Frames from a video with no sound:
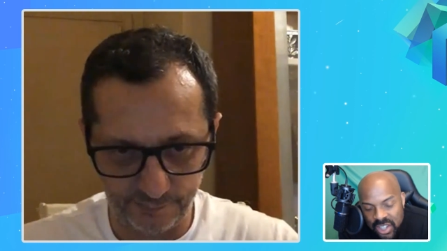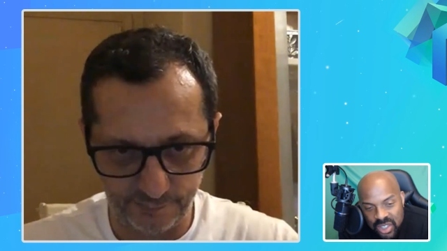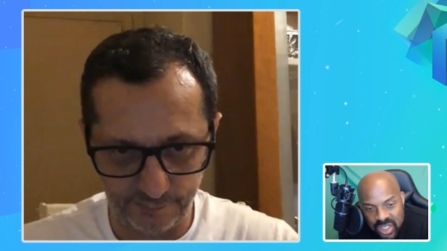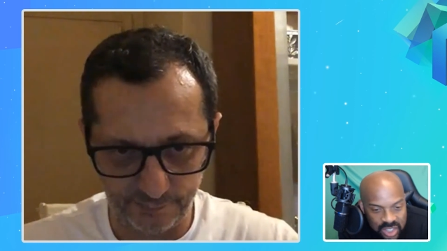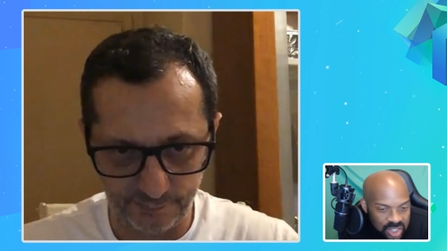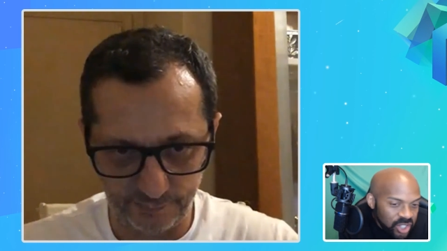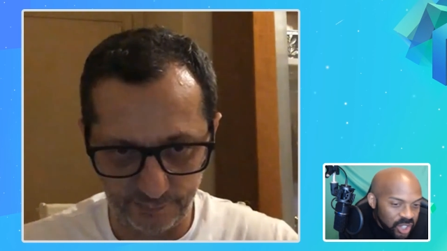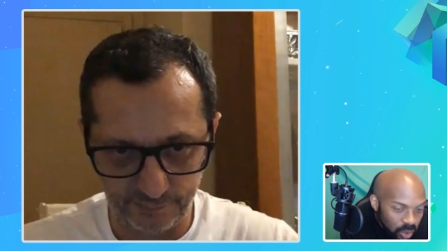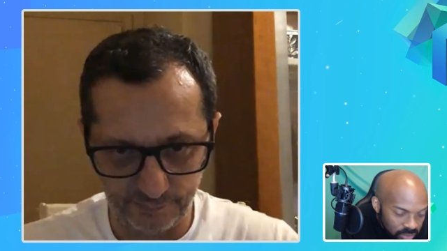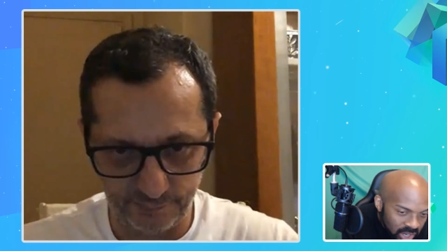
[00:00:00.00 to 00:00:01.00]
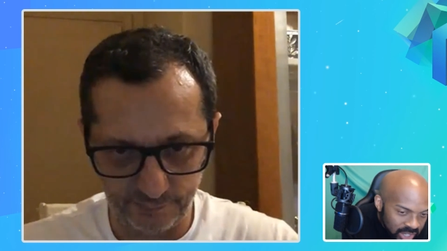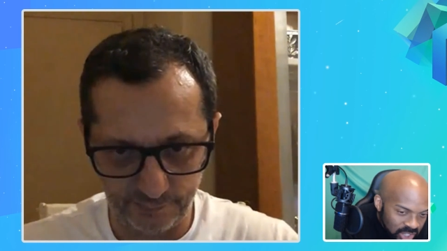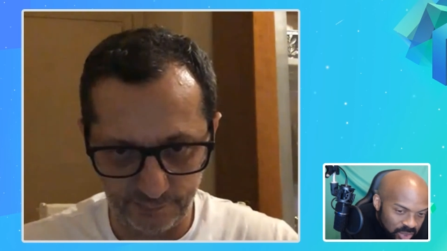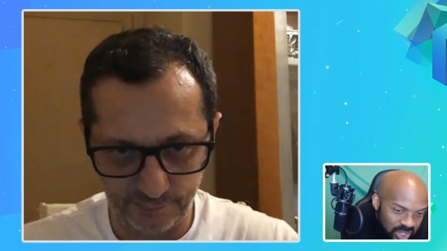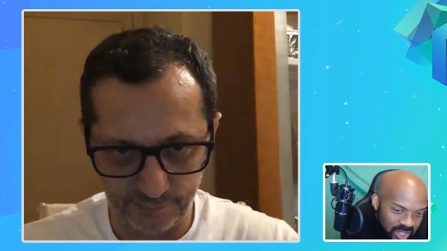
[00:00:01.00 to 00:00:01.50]
Speaker 1: such as the offline
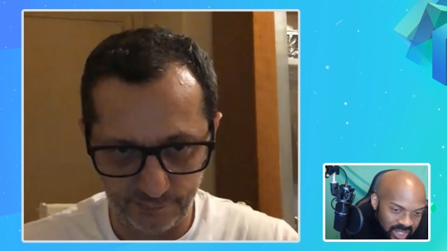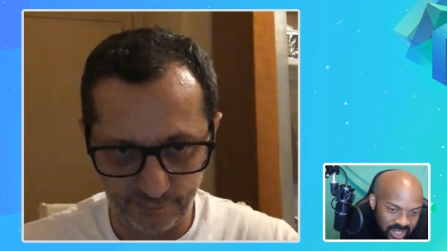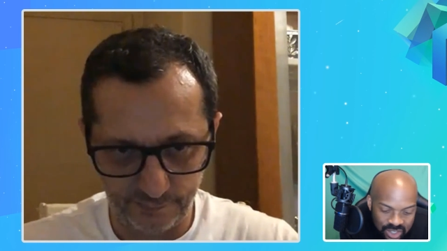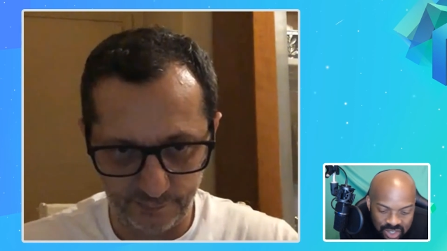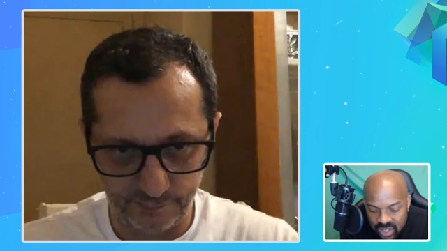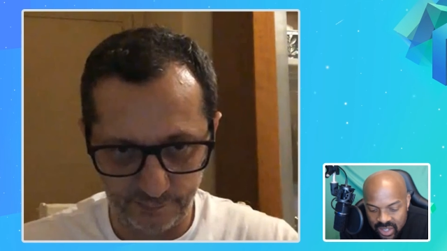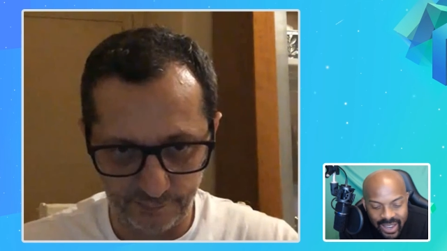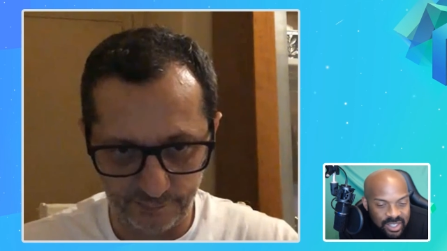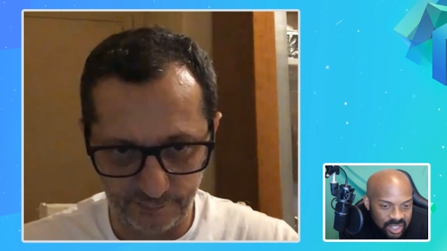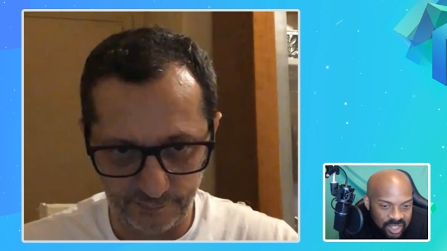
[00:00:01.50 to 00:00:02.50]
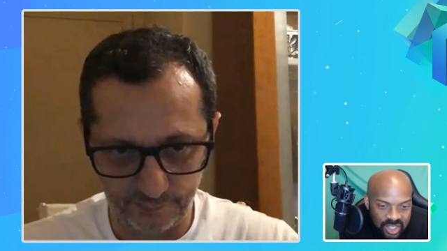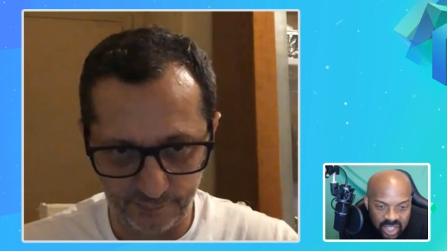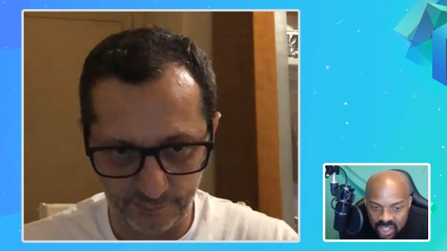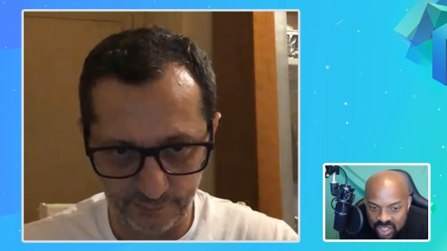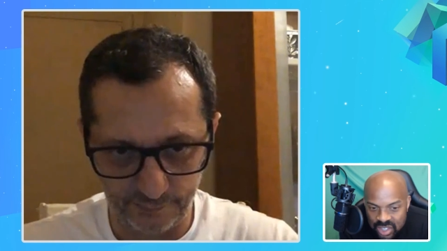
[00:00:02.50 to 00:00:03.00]
usage and
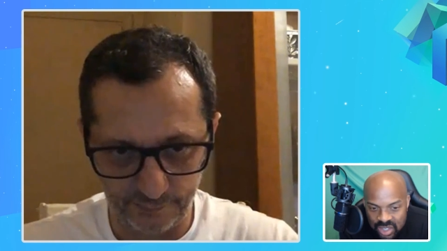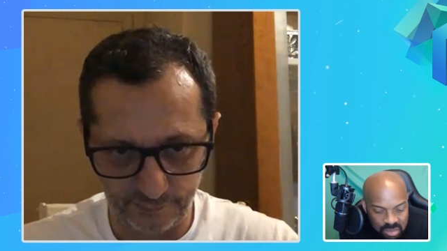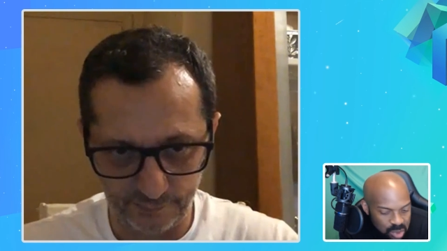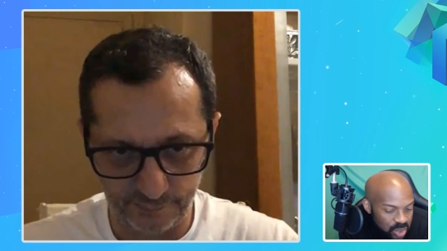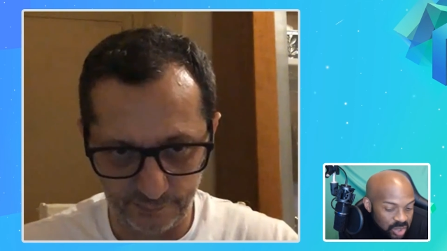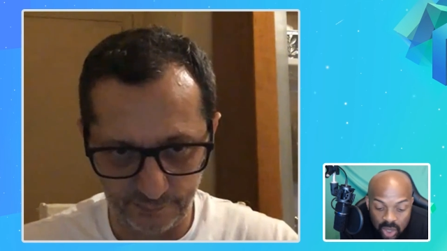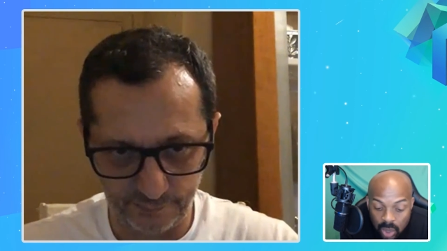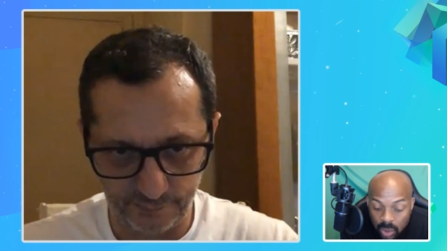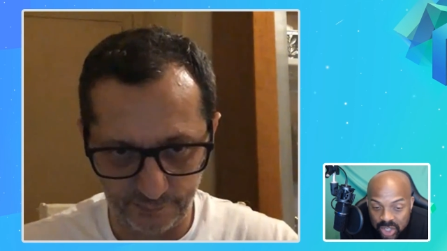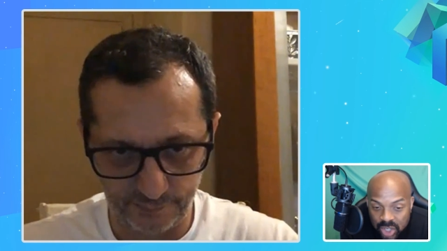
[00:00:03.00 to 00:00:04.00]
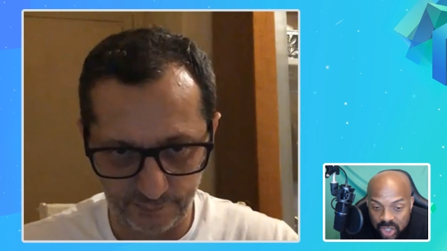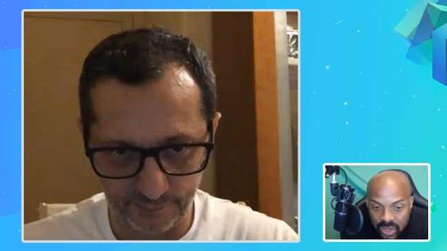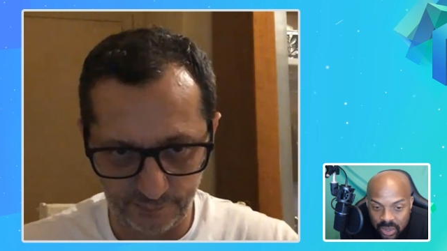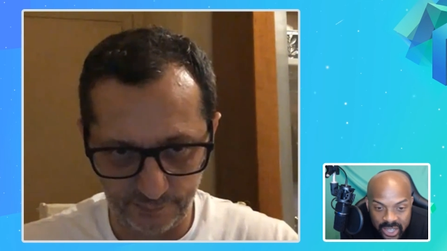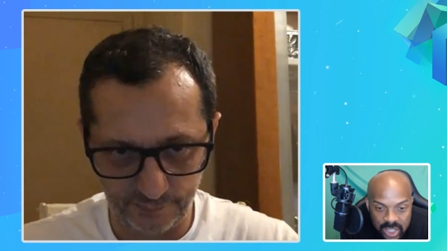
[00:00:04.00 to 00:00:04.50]
Elasticsearch using NoSQL
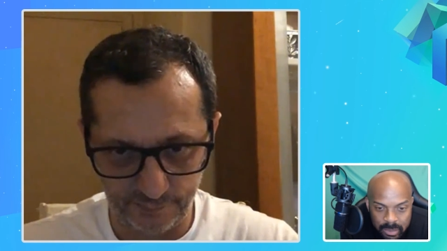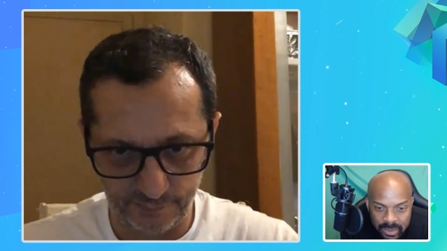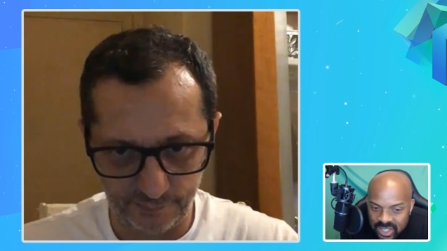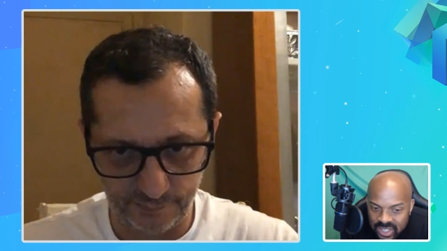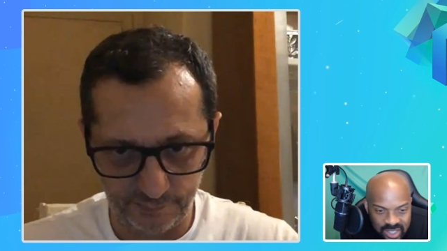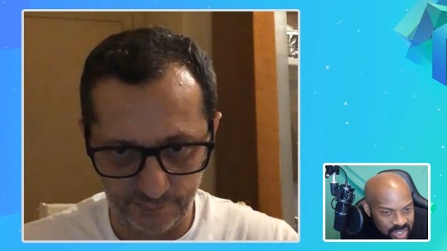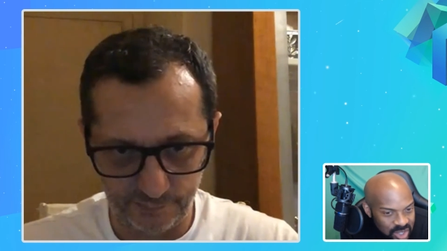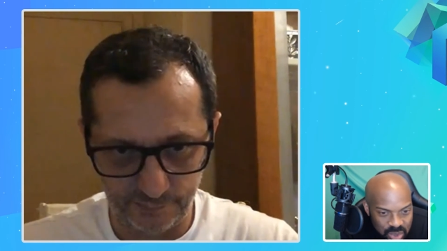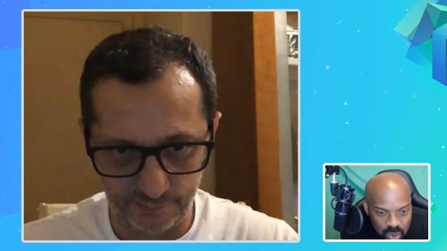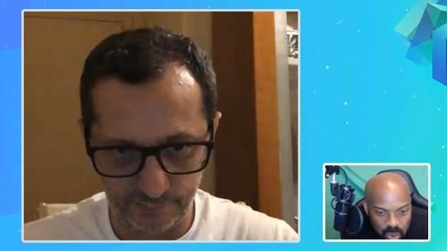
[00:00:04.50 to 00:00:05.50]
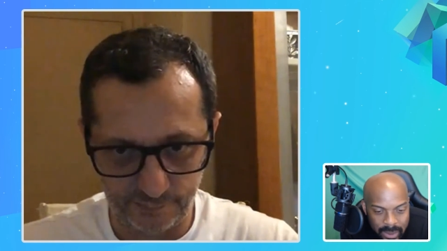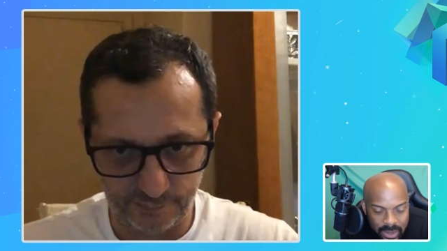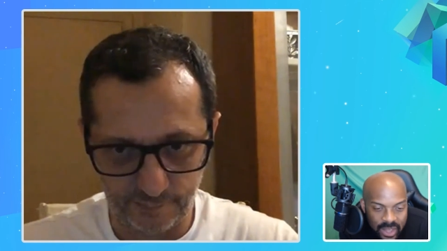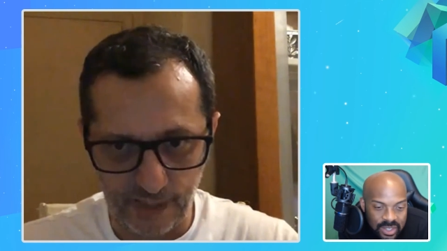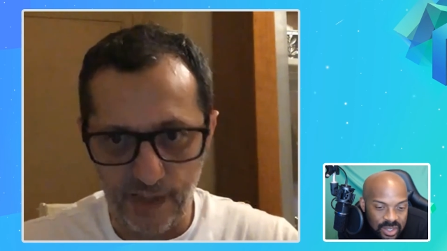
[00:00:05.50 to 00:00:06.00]
databases. Can you talk about
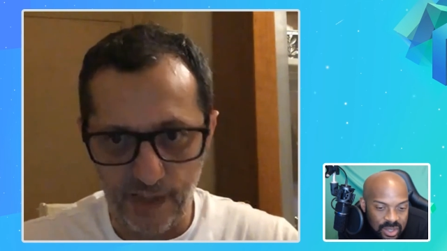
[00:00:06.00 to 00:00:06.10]
that?